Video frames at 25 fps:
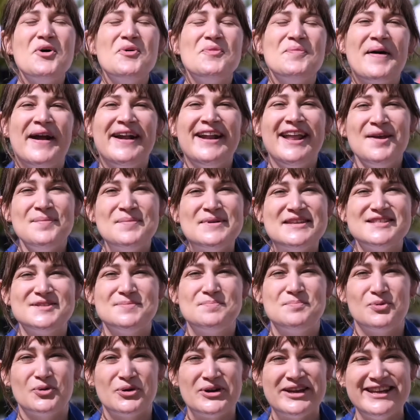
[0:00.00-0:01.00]
my name is
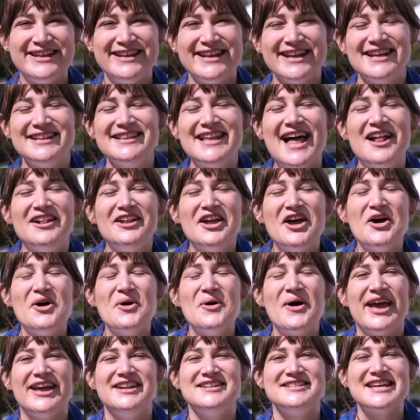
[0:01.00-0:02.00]
Bree Nicolello
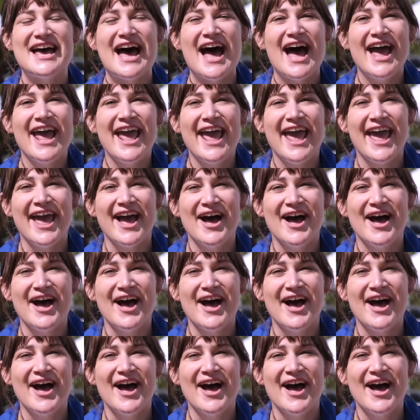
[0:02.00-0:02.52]
and I